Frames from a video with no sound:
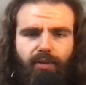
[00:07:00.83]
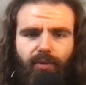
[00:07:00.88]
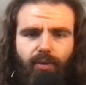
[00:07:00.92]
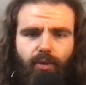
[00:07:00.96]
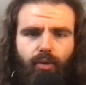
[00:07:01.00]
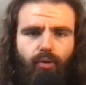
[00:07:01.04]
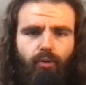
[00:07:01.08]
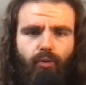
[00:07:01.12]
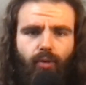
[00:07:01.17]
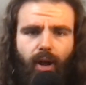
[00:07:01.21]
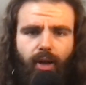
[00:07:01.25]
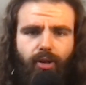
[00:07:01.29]

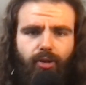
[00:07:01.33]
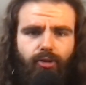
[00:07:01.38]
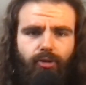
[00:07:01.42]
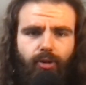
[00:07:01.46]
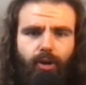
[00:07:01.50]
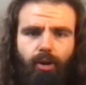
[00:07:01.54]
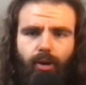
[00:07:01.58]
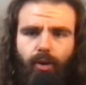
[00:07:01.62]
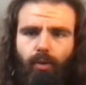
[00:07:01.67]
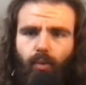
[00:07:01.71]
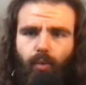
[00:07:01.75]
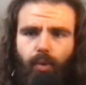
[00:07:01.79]
food
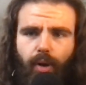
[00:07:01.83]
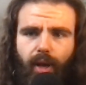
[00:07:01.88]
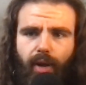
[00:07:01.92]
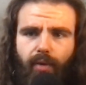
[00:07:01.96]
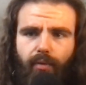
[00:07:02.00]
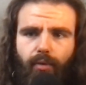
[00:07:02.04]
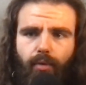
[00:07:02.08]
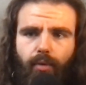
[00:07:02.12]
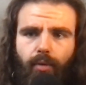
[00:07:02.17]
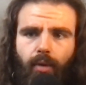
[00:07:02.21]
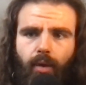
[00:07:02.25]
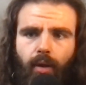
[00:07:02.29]
restaurant or
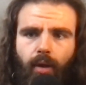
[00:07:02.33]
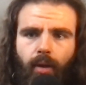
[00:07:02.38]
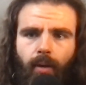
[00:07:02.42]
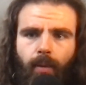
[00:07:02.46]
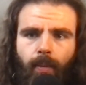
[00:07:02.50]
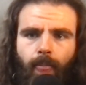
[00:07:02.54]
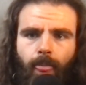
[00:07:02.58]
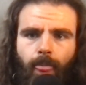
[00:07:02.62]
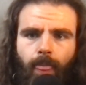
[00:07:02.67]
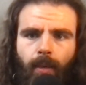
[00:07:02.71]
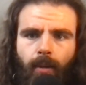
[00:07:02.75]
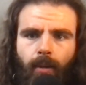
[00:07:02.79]
whatever.
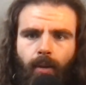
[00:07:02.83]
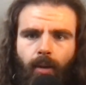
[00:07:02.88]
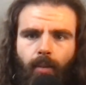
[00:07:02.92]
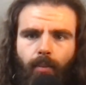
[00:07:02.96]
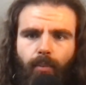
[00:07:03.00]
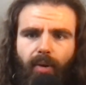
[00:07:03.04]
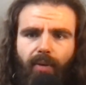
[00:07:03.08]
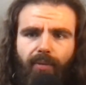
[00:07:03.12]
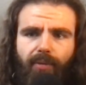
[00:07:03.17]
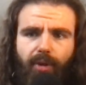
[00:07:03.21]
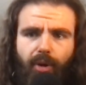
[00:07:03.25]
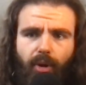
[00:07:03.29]

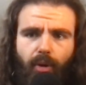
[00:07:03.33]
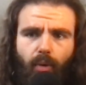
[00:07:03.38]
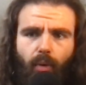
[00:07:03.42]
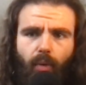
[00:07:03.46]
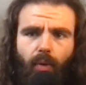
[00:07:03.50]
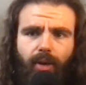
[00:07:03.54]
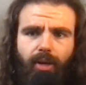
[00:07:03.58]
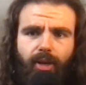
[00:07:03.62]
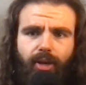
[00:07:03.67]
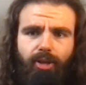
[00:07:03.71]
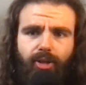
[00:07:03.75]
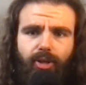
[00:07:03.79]
But if you're
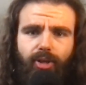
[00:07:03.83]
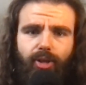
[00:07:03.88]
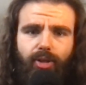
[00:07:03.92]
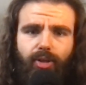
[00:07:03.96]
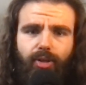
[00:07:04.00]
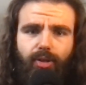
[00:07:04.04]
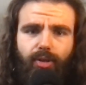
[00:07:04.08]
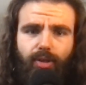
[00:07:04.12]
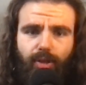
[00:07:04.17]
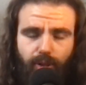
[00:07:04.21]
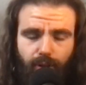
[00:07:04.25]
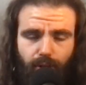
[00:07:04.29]
going to
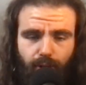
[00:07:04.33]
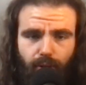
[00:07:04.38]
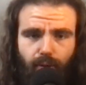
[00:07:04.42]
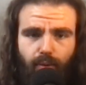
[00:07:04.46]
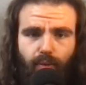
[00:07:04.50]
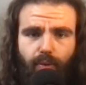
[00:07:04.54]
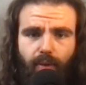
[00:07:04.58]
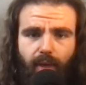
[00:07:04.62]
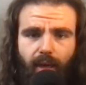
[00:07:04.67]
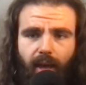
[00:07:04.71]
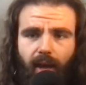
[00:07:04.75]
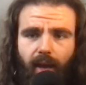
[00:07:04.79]

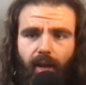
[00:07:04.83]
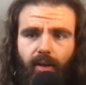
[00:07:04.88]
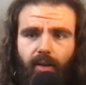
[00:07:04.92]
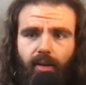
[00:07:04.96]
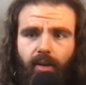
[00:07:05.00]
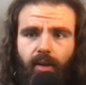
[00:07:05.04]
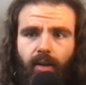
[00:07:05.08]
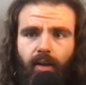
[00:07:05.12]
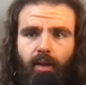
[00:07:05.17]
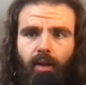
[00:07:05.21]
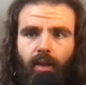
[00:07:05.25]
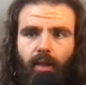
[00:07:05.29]
do that,
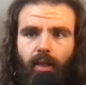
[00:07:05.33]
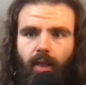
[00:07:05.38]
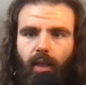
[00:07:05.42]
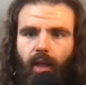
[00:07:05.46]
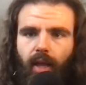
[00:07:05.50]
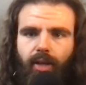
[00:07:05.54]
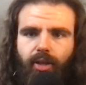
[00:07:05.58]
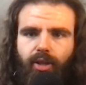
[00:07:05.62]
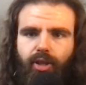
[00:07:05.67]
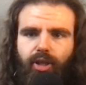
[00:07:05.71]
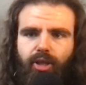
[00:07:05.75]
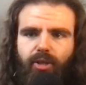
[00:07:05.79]

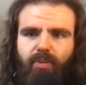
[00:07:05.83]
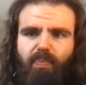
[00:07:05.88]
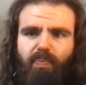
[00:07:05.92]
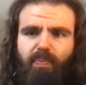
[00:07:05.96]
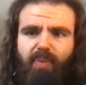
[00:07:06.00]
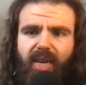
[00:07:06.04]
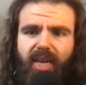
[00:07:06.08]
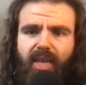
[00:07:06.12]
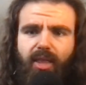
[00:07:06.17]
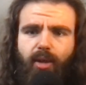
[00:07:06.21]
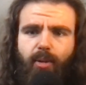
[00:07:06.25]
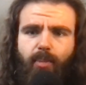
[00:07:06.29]
like just
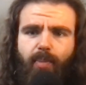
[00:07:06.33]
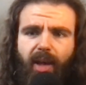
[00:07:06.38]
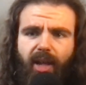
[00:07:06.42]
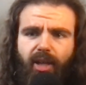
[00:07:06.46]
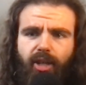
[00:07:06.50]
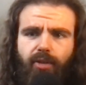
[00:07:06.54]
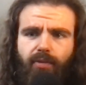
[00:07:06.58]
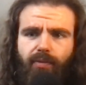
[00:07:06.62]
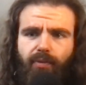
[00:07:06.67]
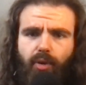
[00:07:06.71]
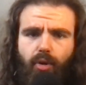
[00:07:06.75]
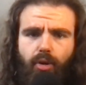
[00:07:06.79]
be the
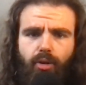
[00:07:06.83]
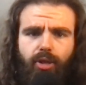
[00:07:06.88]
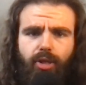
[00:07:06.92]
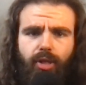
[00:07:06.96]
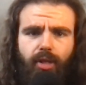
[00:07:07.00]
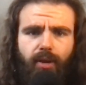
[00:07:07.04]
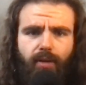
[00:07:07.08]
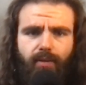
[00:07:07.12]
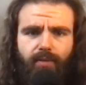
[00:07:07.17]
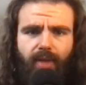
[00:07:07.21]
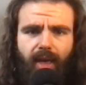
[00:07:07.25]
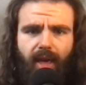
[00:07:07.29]
best
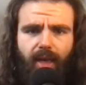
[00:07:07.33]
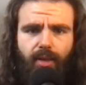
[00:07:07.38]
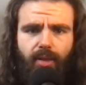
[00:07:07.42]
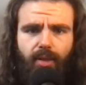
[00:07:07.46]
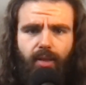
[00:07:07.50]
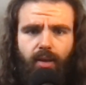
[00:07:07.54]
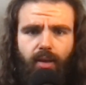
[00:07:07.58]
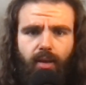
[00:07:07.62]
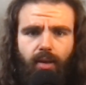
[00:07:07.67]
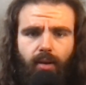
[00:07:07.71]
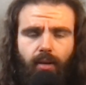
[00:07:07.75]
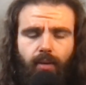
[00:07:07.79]
version of that
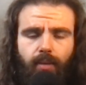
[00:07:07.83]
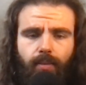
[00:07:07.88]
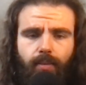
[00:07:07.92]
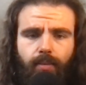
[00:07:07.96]
thing.